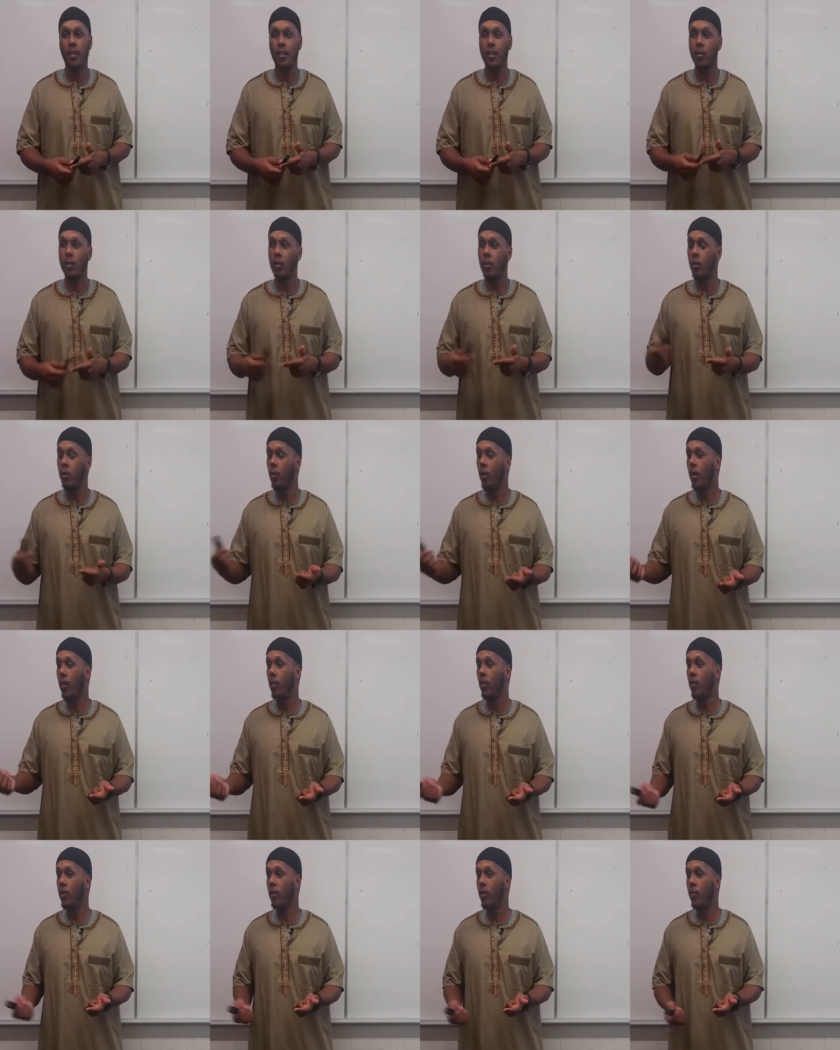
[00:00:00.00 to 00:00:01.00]
Those who do
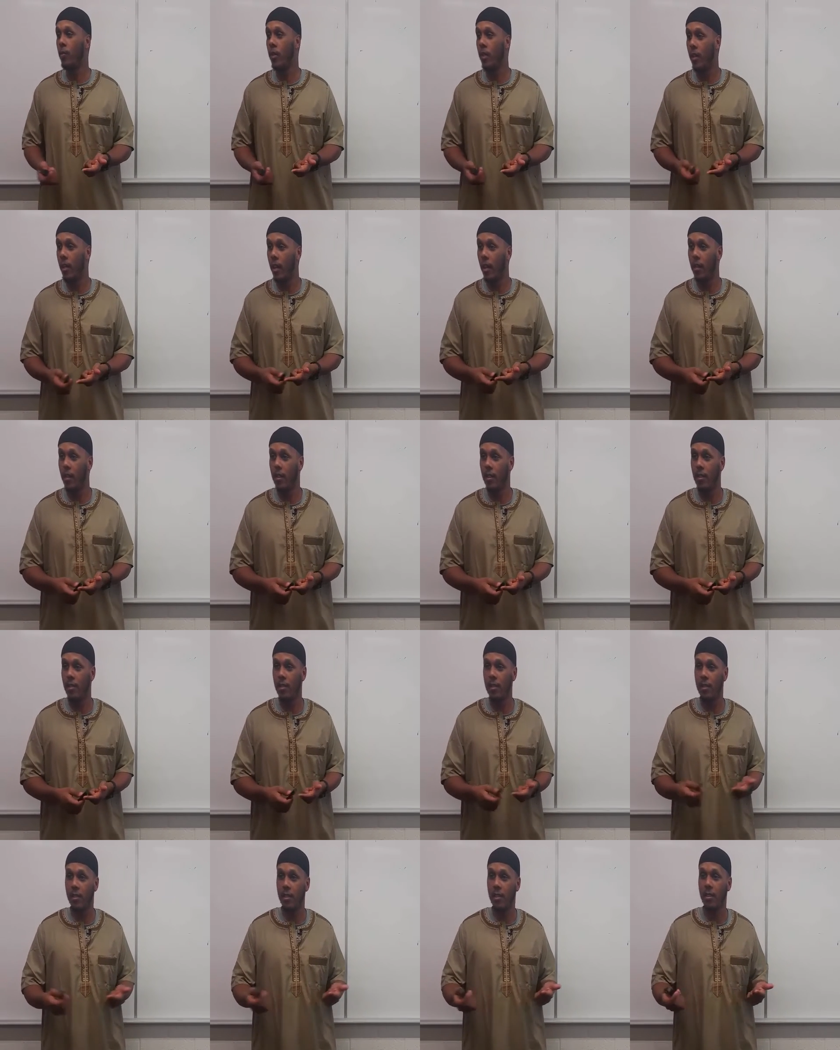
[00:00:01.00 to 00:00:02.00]
not know what biryani
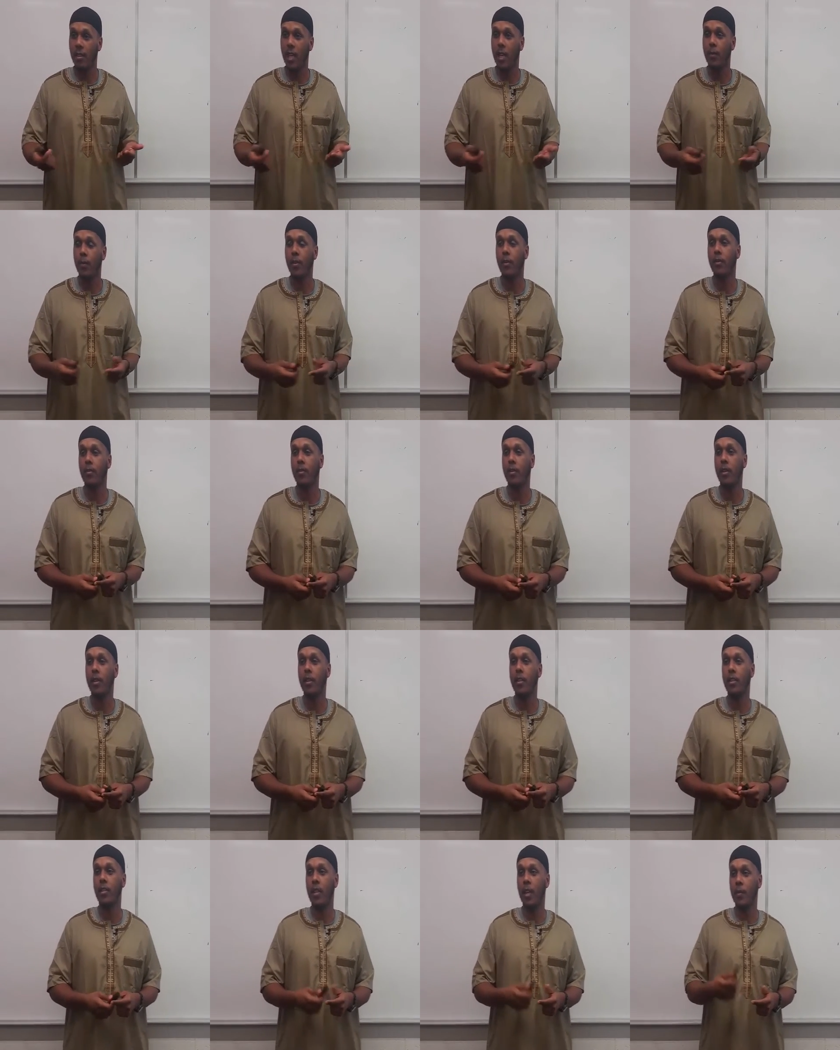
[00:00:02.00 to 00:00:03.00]
is, it's a type
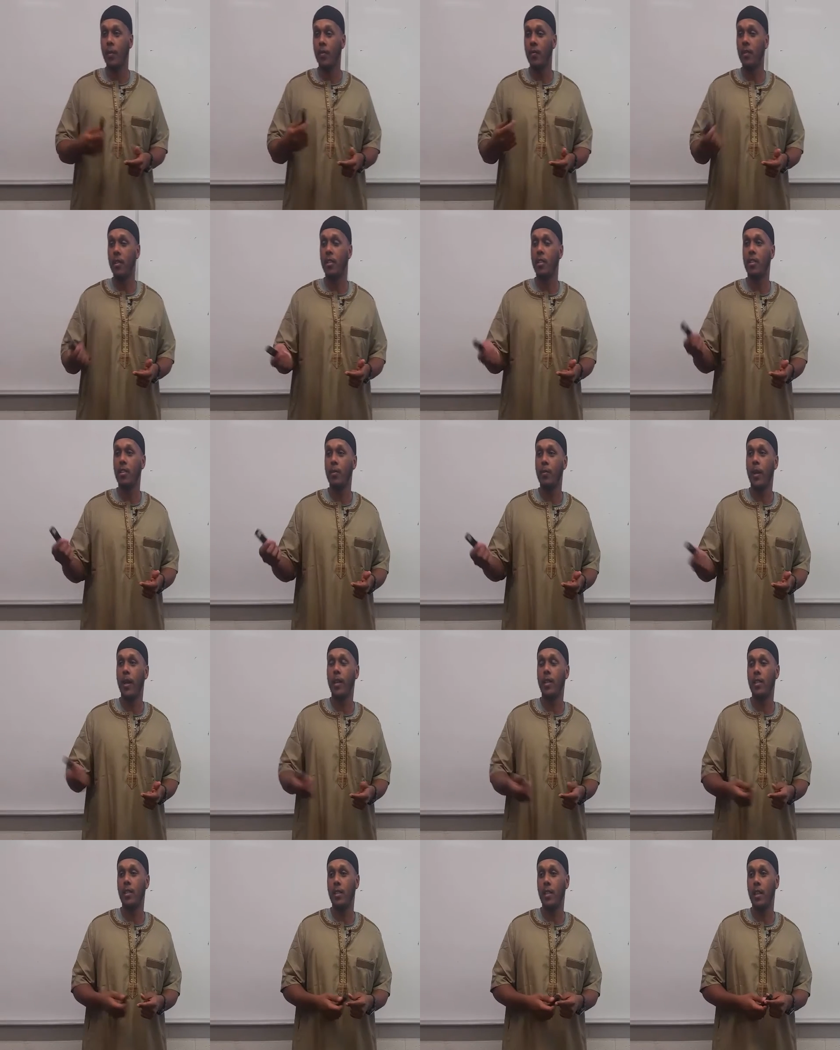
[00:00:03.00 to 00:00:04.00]
of dish.
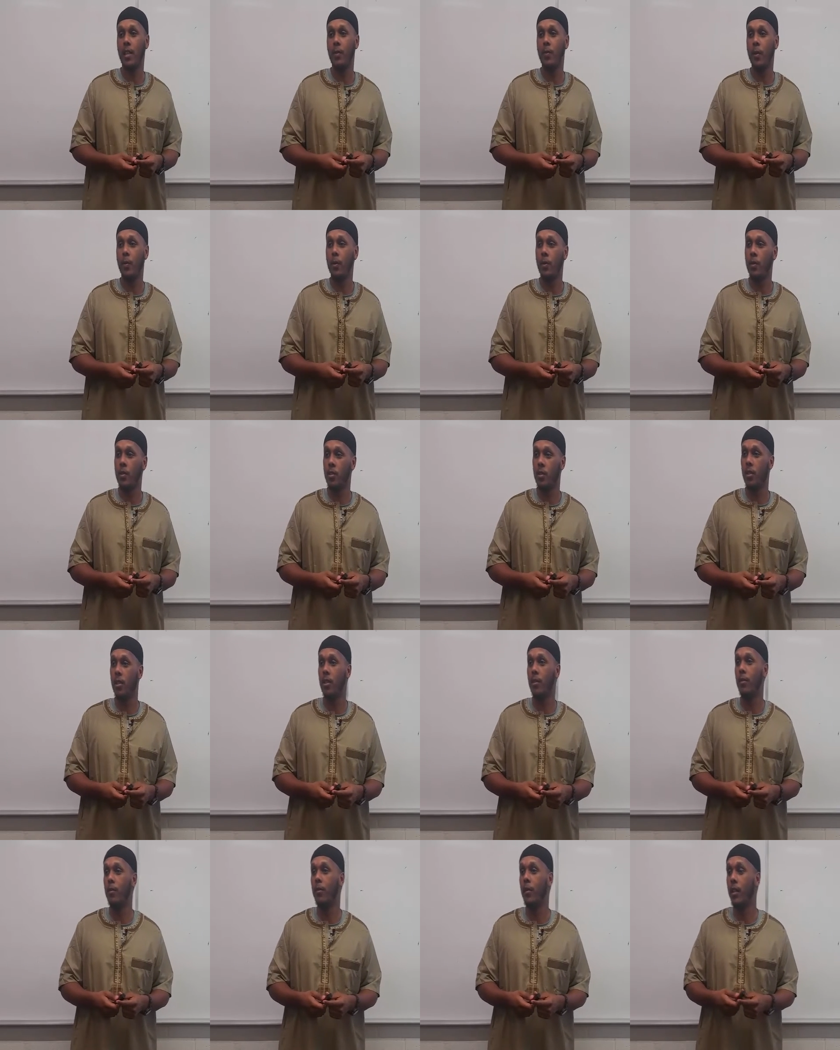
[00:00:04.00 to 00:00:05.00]
Pakistani people
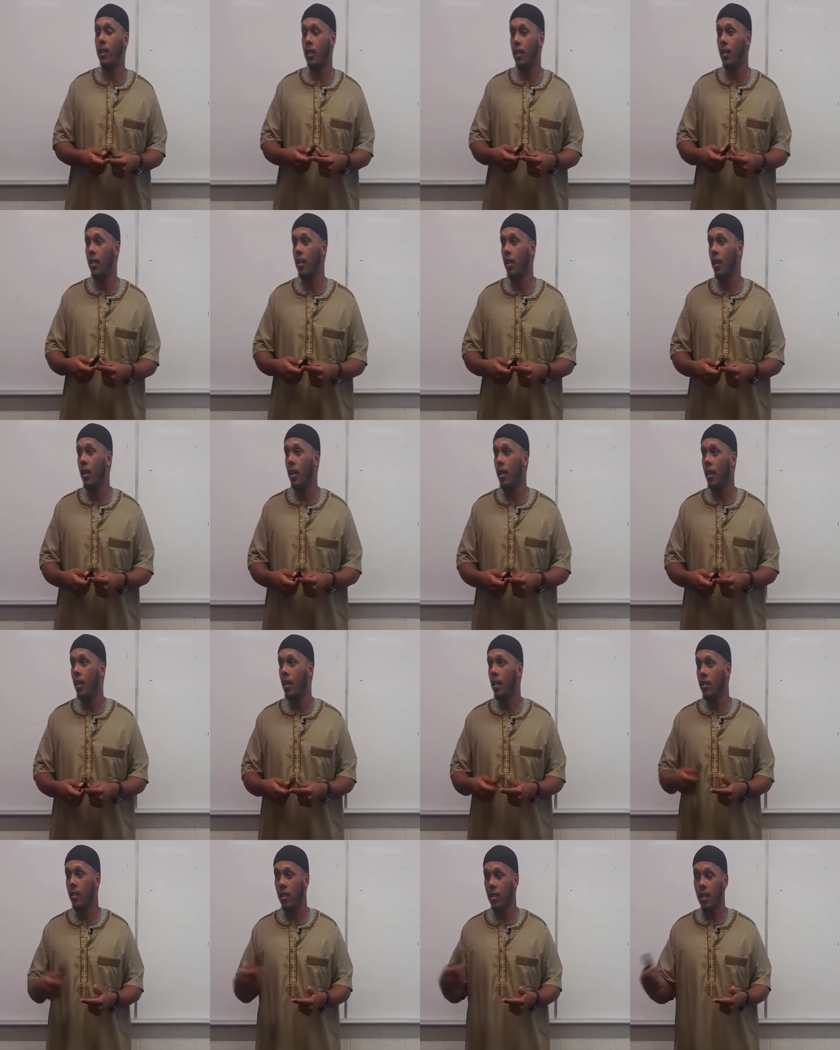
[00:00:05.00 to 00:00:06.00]
usually make it.
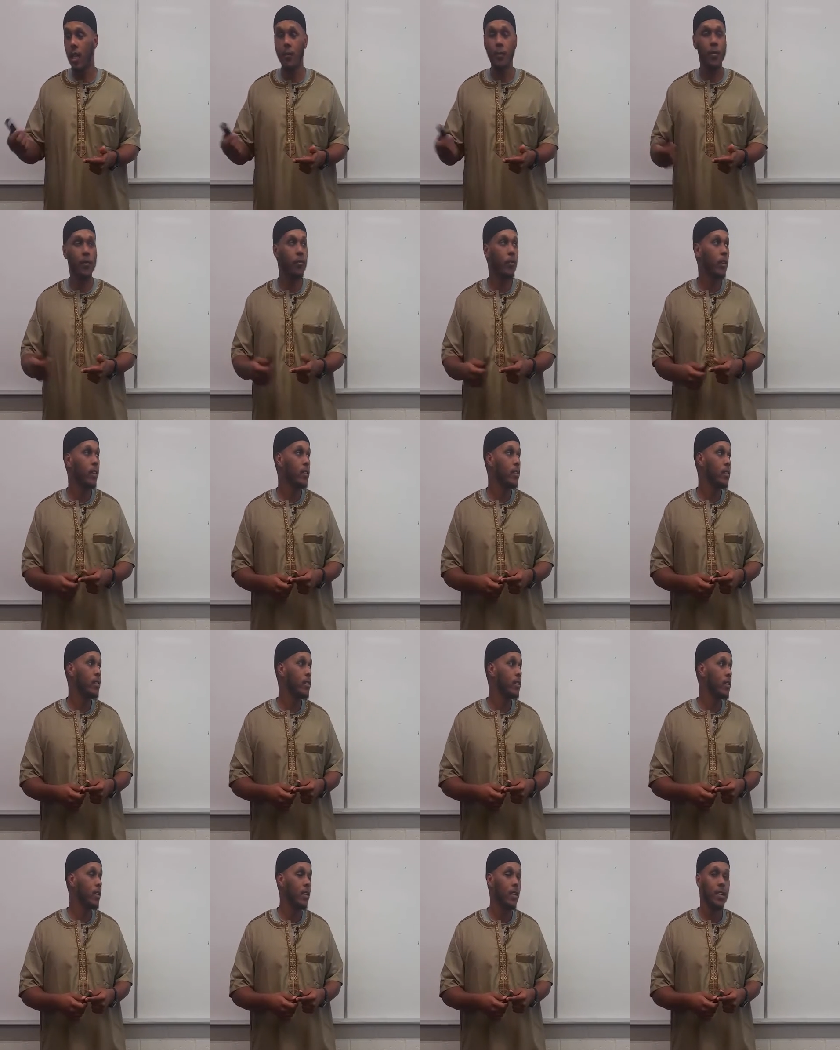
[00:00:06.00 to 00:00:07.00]
It's a type of rice.